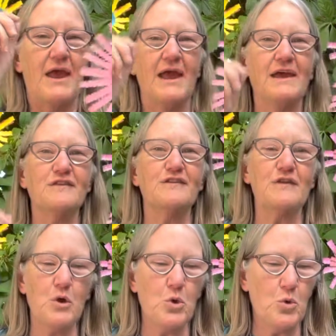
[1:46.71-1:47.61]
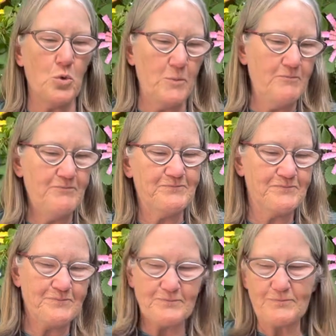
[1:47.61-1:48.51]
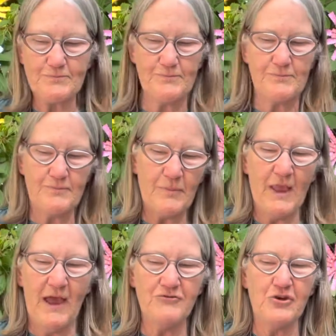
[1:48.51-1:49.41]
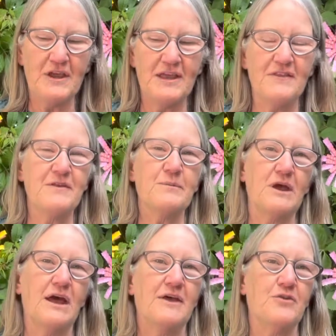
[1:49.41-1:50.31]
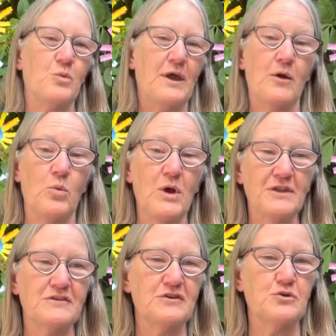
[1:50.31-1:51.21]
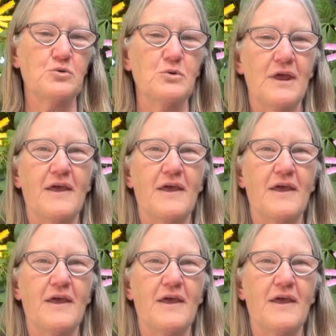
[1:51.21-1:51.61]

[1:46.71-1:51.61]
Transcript: And so after I get them cut the way I want to,